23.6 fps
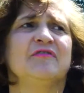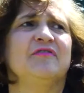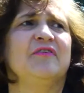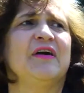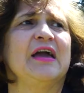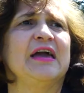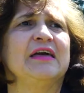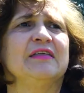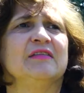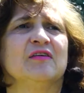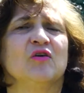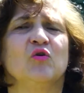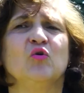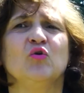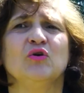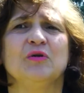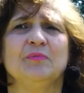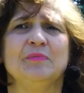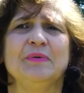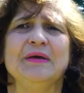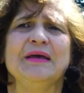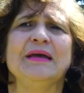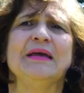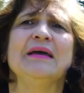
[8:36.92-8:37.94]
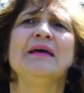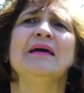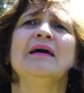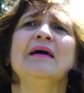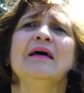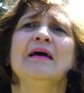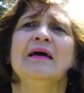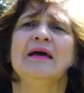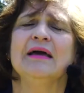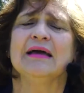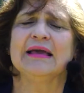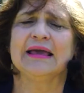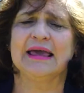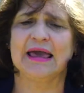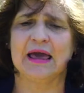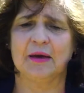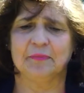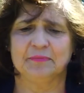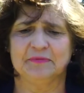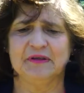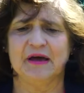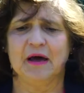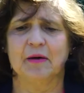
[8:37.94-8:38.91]
faith could be
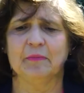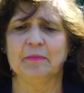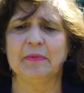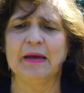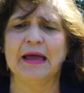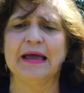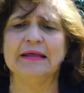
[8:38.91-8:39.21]
kept up,